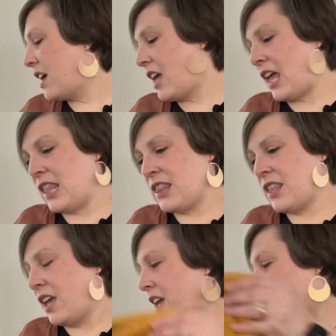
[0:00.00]
And
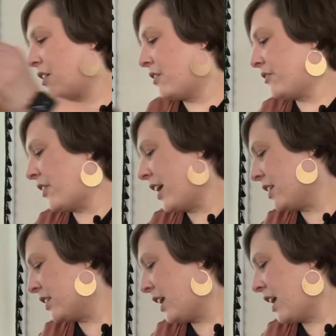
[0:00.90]
then
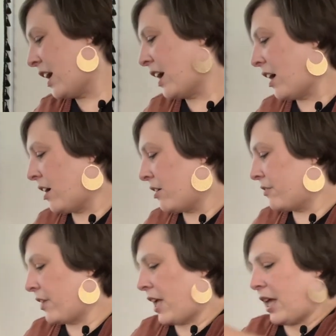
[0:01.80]
finally, I
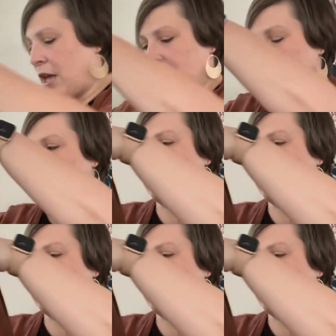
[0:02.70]
have a